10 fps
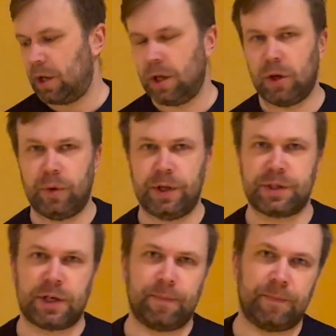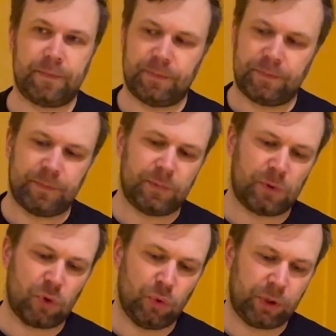You need some
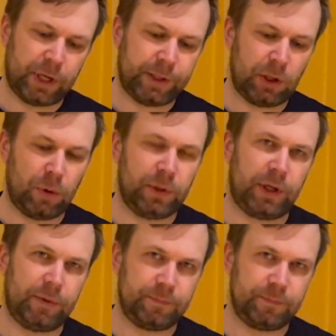good candle holder.